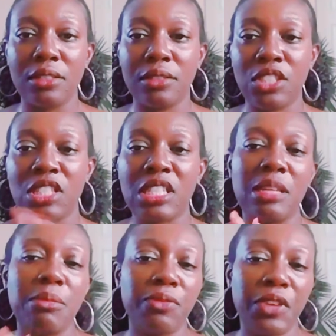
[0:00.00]
just to
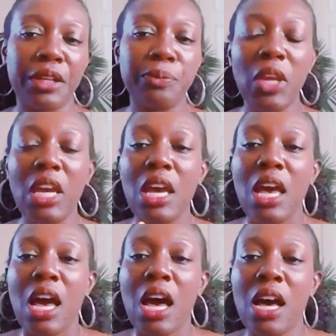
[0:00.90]
keep it fair.
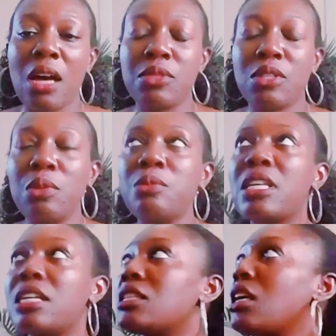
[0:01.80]
Um, so what was
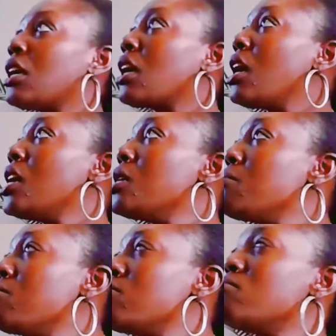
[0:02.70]
I saying?
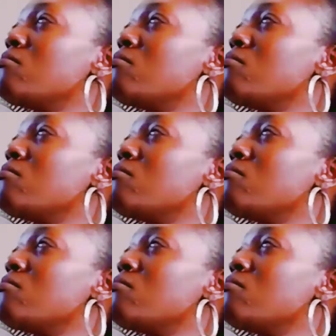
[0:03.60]
Um,